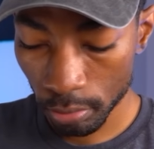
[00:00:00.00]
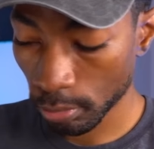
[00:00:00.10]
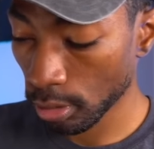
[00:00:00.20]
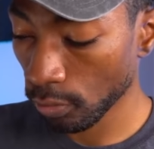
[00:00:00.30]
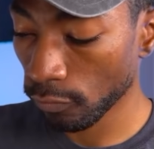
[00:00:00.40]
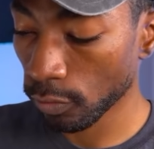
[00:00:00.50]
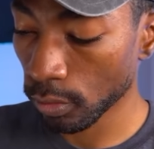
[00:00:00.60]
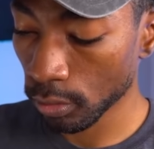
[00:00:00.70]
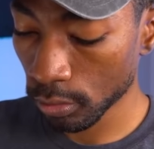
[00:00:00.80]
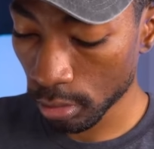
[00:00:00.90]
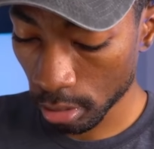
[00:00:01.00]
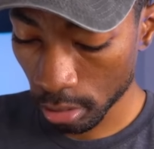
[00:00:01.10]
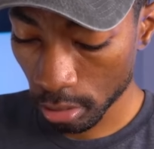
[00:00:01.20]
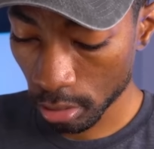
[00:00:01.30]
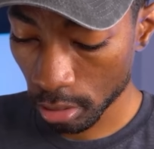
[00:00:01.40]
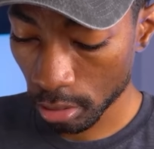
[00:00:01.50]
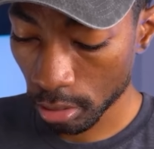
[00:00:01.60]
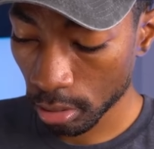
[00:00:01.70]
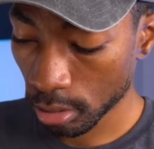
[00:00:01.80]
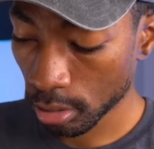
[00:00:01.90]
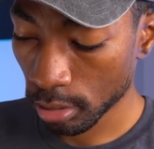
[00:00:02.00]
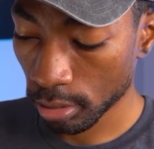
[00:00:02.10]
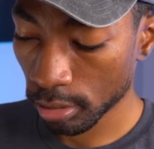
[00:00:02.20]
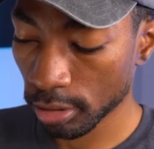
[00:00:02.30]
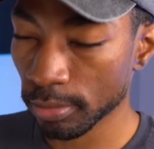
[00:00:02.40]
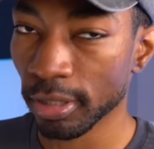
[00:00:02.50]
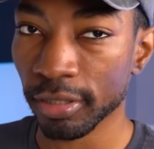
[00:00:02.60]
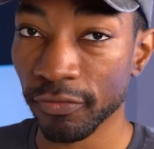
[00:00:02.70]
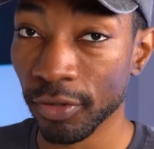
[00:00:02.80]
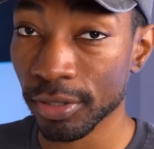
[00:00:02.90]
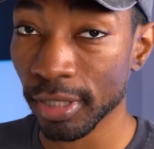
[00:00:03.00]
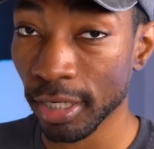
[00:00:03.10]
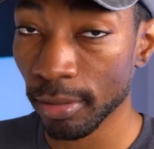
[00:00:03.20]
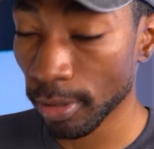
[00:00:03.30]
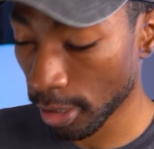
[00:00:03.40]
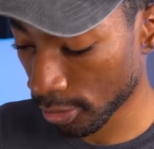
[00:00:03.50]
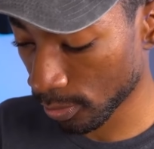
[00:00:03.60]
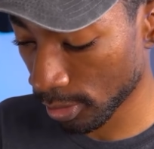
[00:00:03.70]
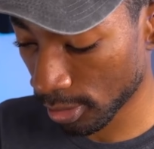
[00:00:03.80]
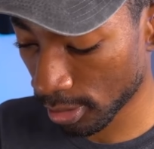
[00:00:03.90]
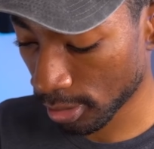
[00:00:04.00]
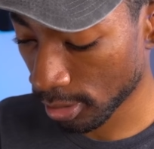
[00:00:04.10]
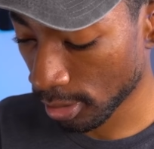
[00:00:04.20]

but no foils. Seems like the first side of the box was